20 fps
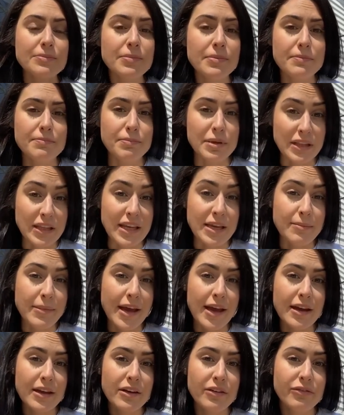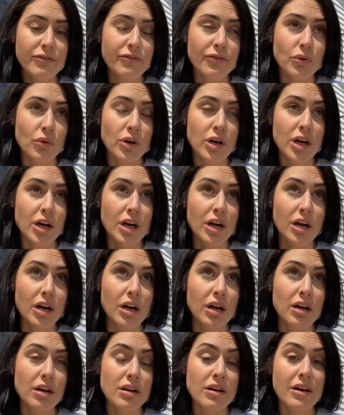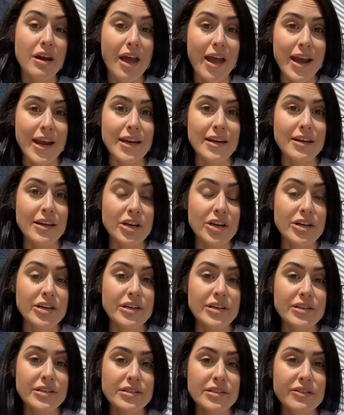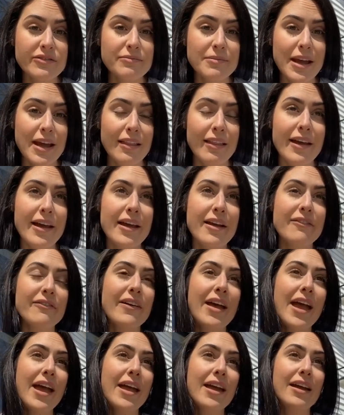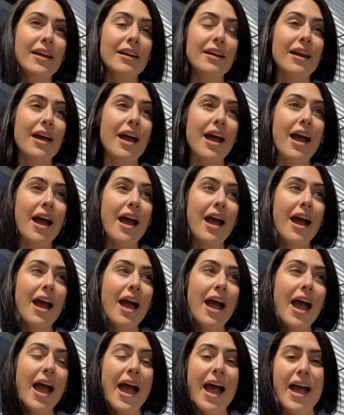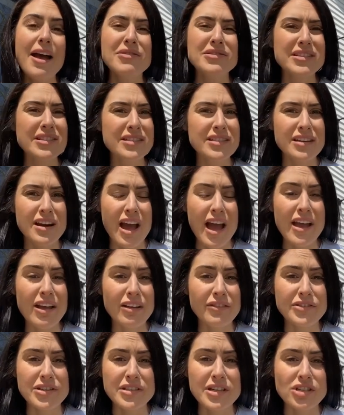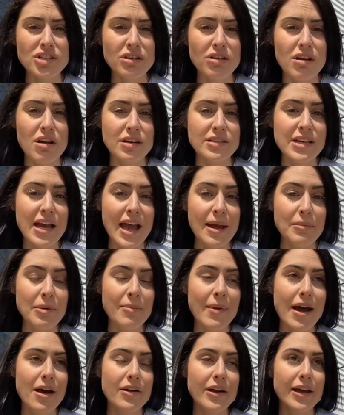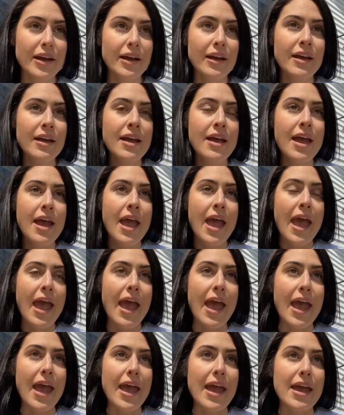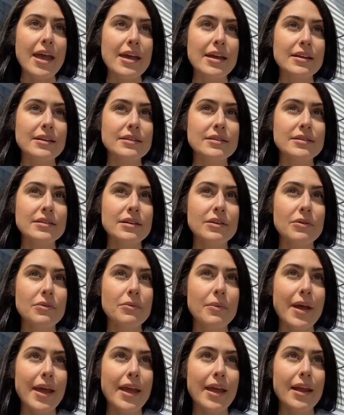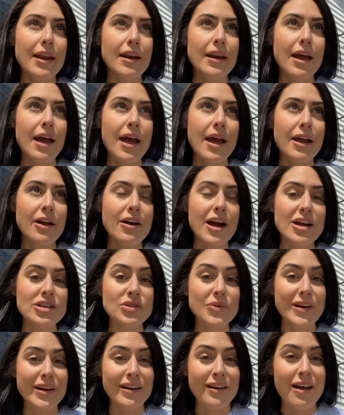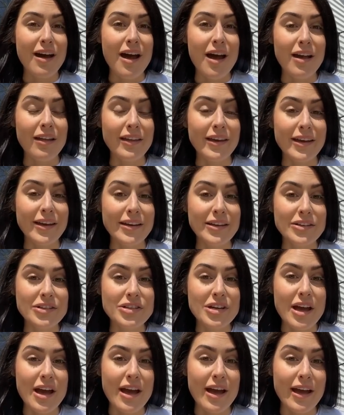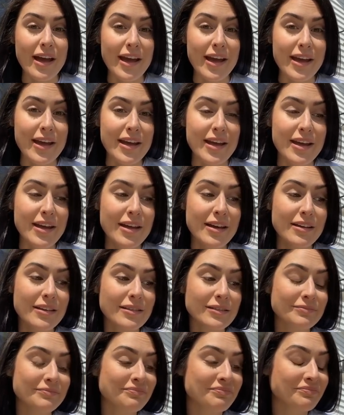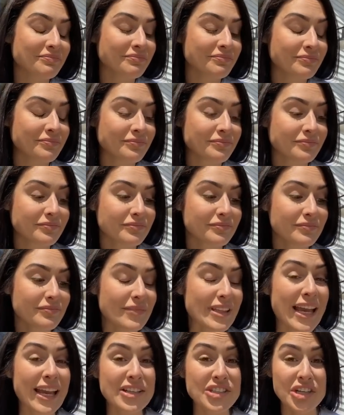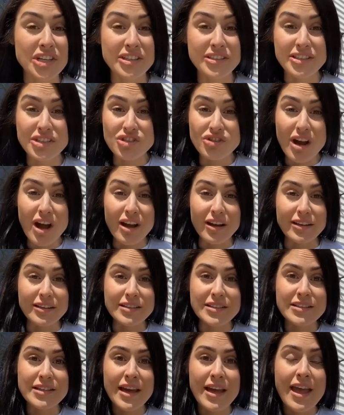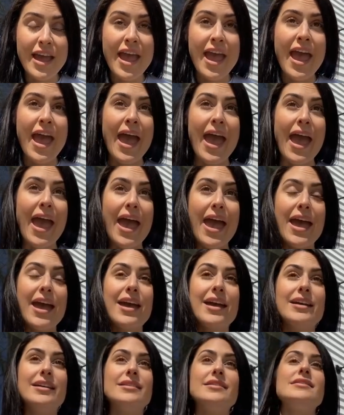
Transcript: bulimic for 9 years of my life, and I was in denial for such a long time about it. And when I graduated college, I turned to drugs, and